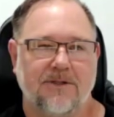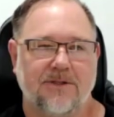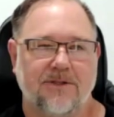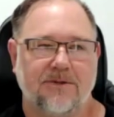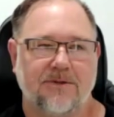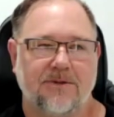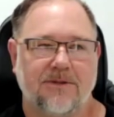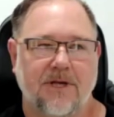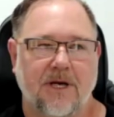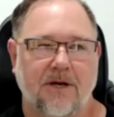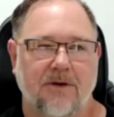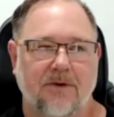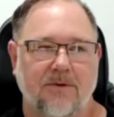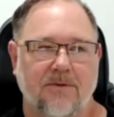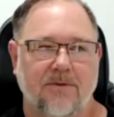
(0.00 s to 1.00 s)

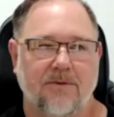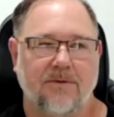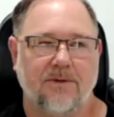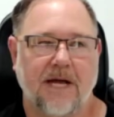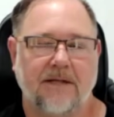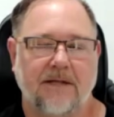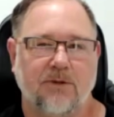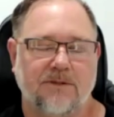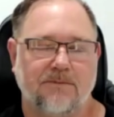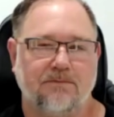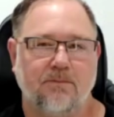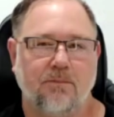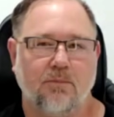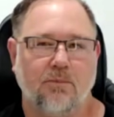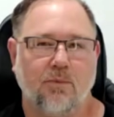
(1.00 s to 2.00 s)
so that was
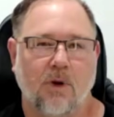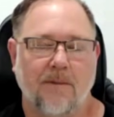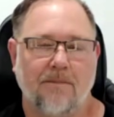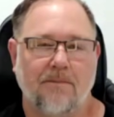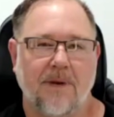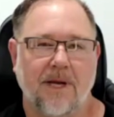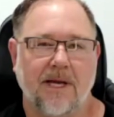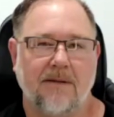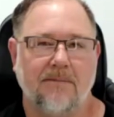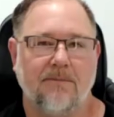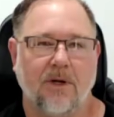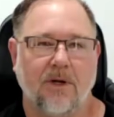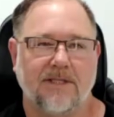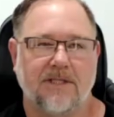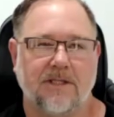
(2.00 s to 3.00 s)
what I mean
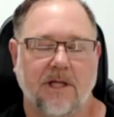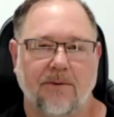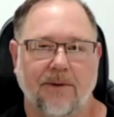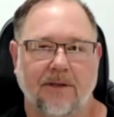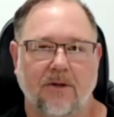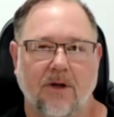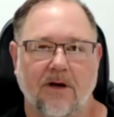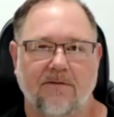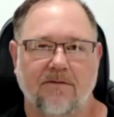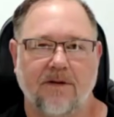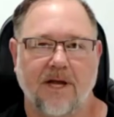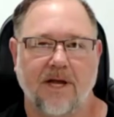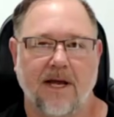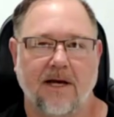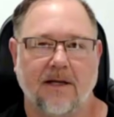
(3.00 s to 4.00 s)
by slowing life
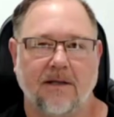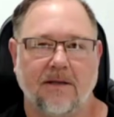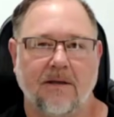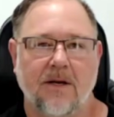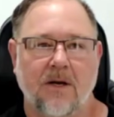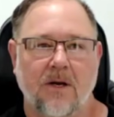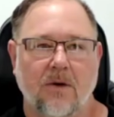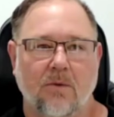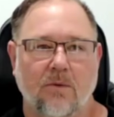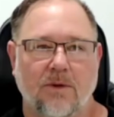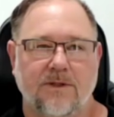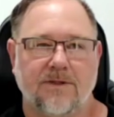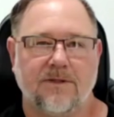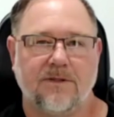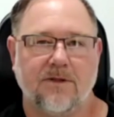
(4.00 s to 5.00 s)
down,
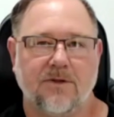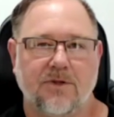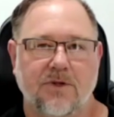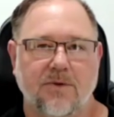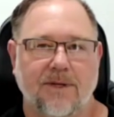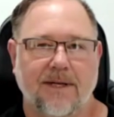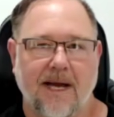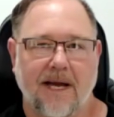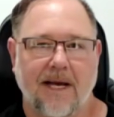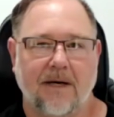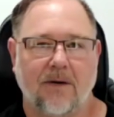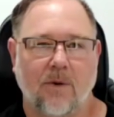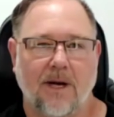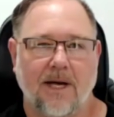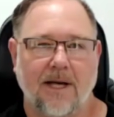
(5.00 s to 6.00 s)
was to do it
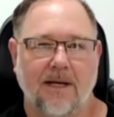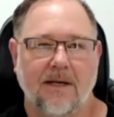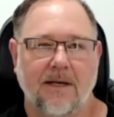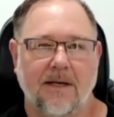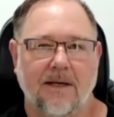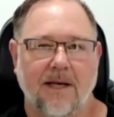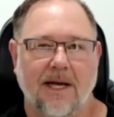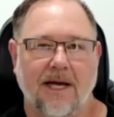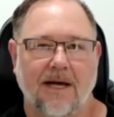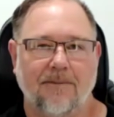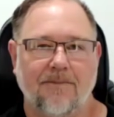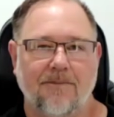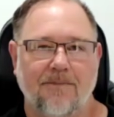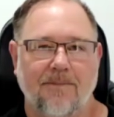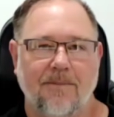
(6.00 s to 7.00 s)
our way.
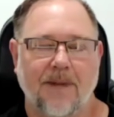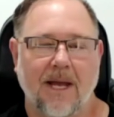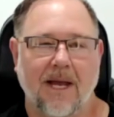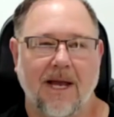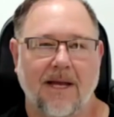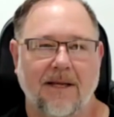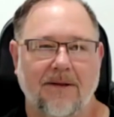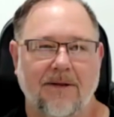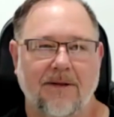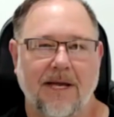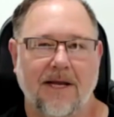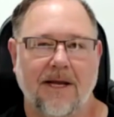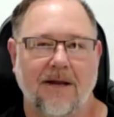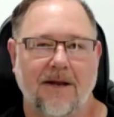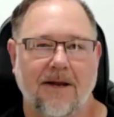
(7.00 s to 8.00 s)
And
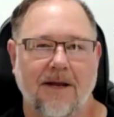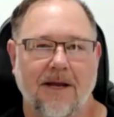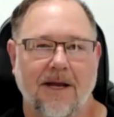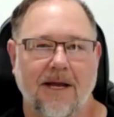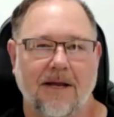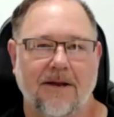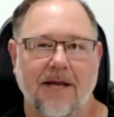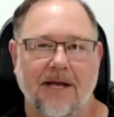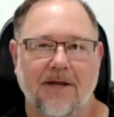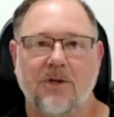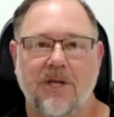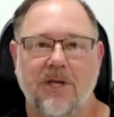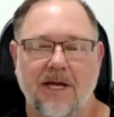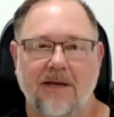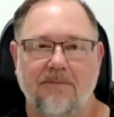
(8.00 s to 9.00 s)

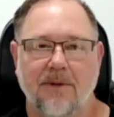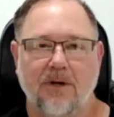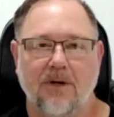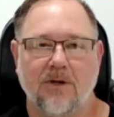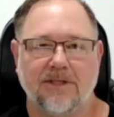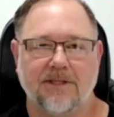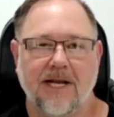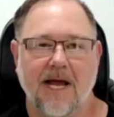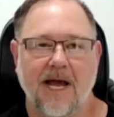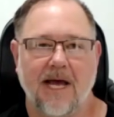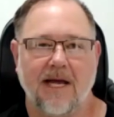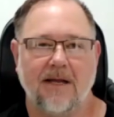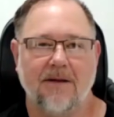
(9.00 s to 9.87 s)
it did, because it